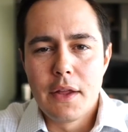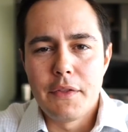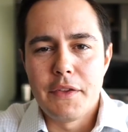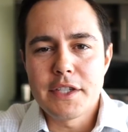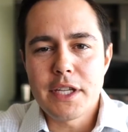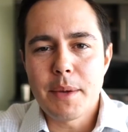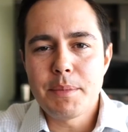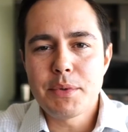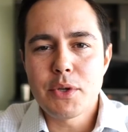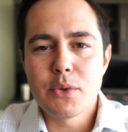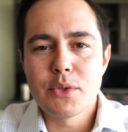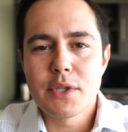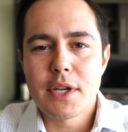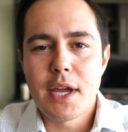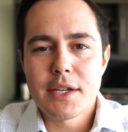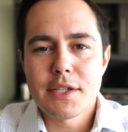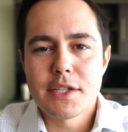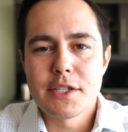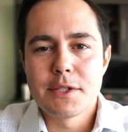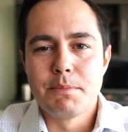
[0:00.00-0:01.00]
This episode's
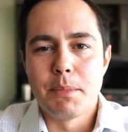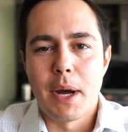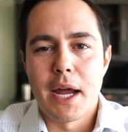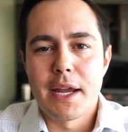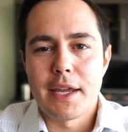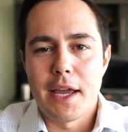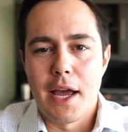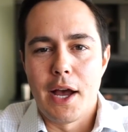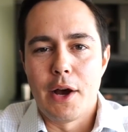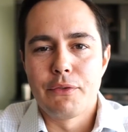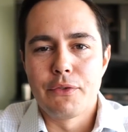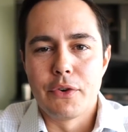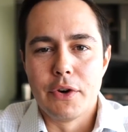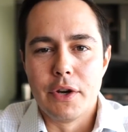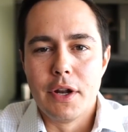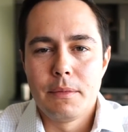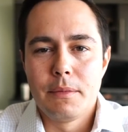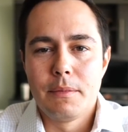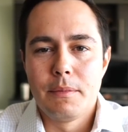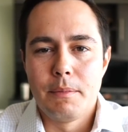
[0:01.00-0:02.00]
guest is Mike
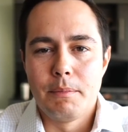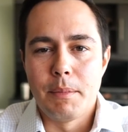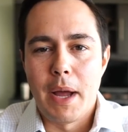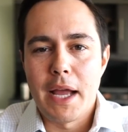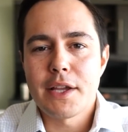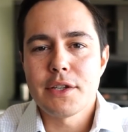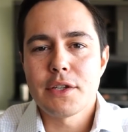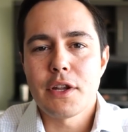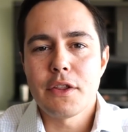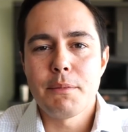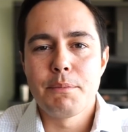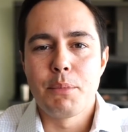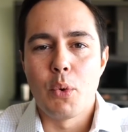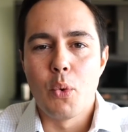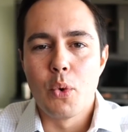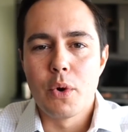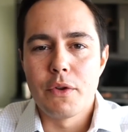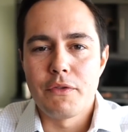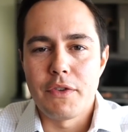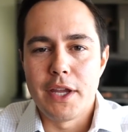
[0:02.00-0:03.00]
Alfred. Mike is on the
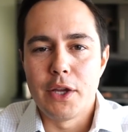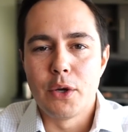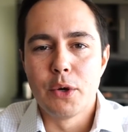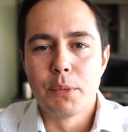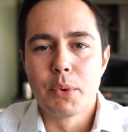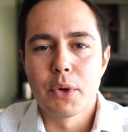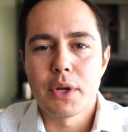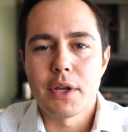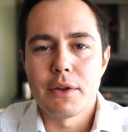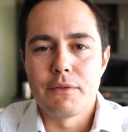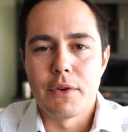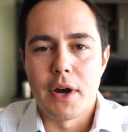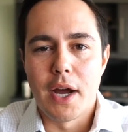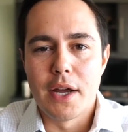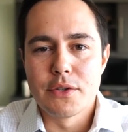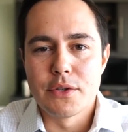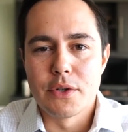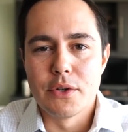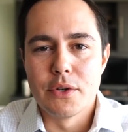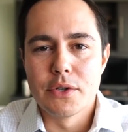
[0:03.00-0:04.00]
board of Eaglebrook
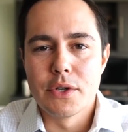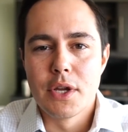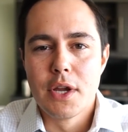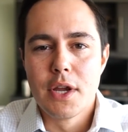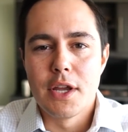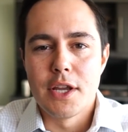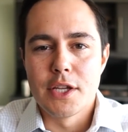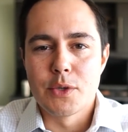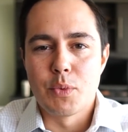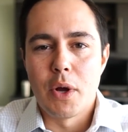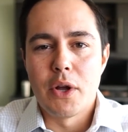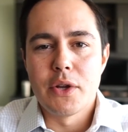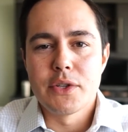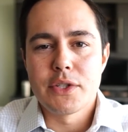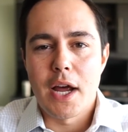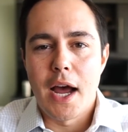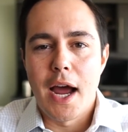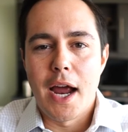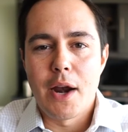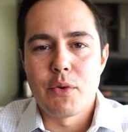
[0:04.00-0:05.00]
Advisors as
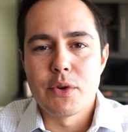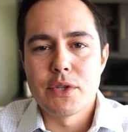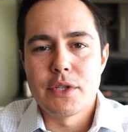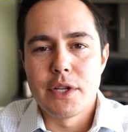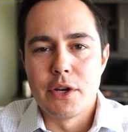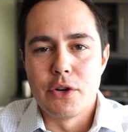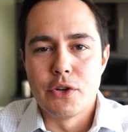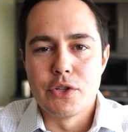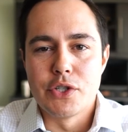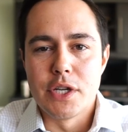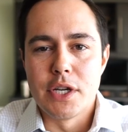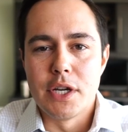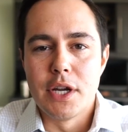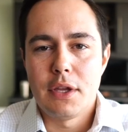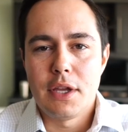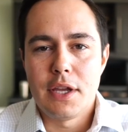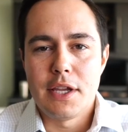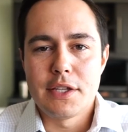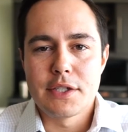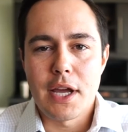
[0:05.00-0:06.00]
well as Iris
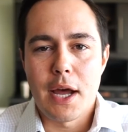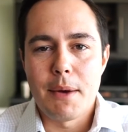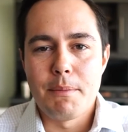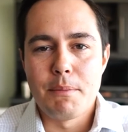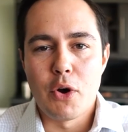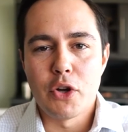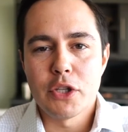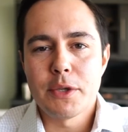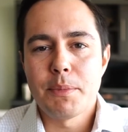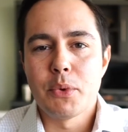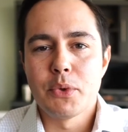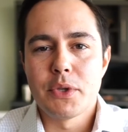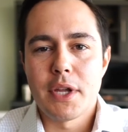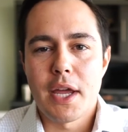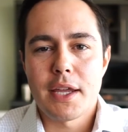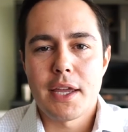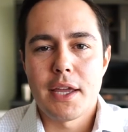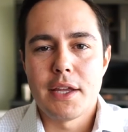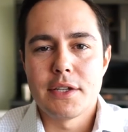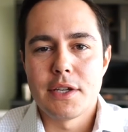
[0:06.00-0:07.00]
Energy. He's got multiple
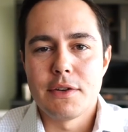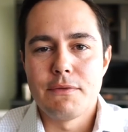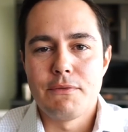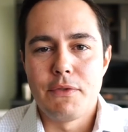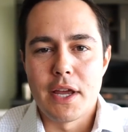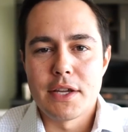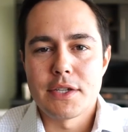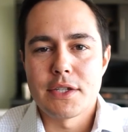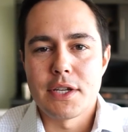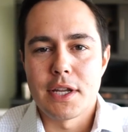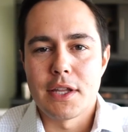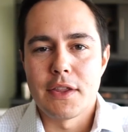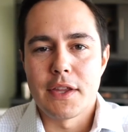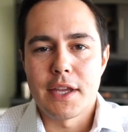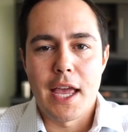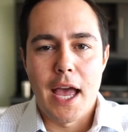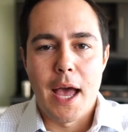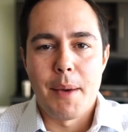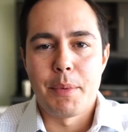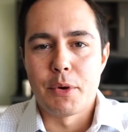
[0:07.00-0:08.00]
decades investing
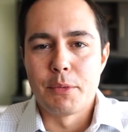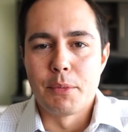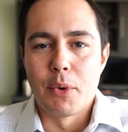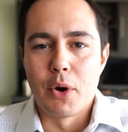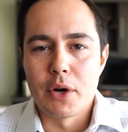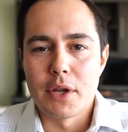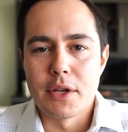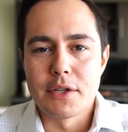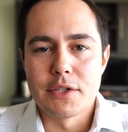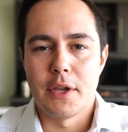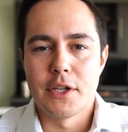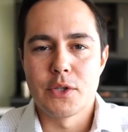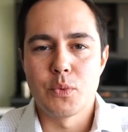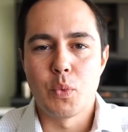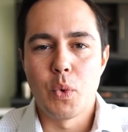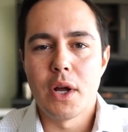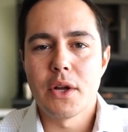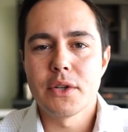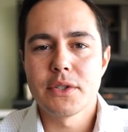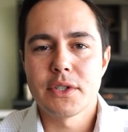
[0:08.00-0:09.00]
in the capital markets
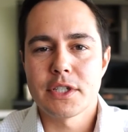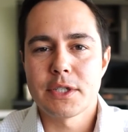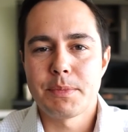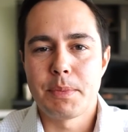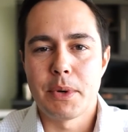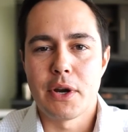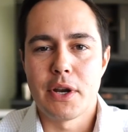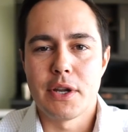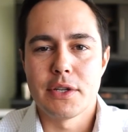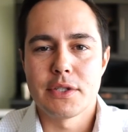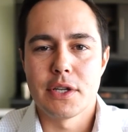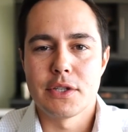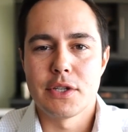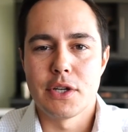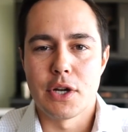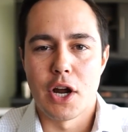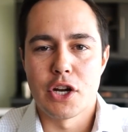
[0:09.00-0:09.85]
as well as experience as an